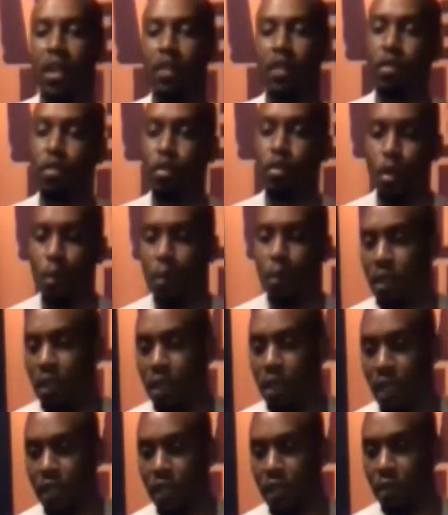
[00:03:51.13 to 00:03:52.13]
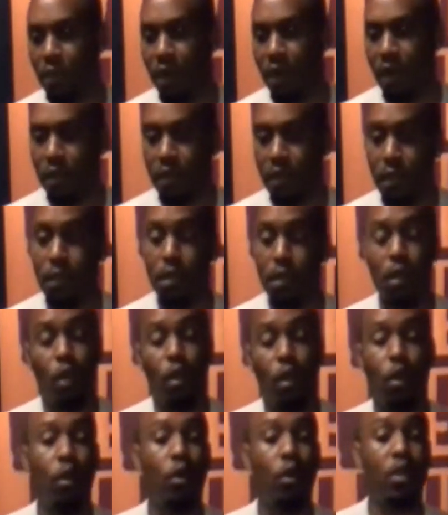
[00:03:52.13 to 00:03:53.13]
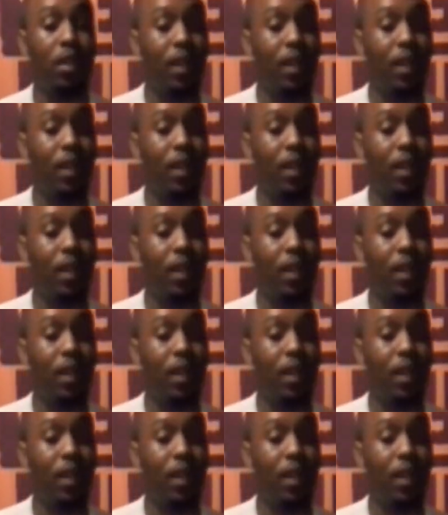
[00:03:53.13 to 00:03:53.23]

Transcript: and if you do win the London Marathon or